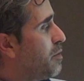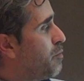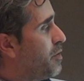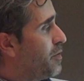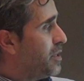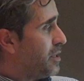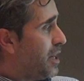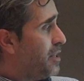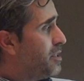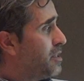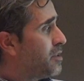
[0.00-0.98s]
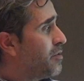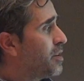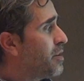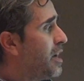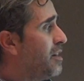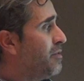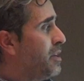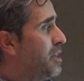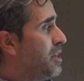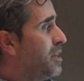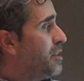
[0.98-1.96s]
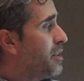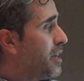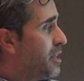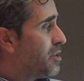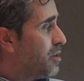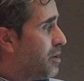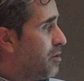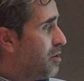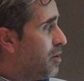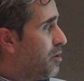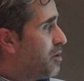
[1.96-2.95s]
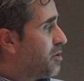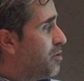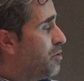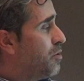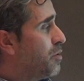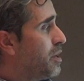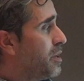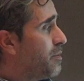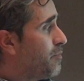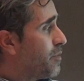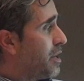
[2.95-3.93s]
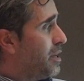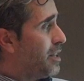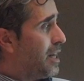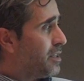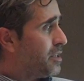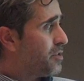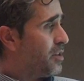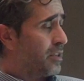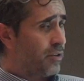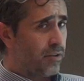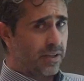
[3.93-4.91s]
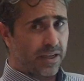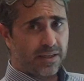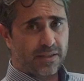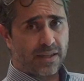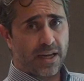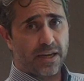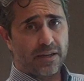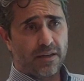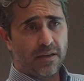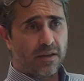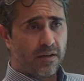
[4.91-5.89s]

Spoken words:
with these edges of the graph. That is also a data structure that is signed,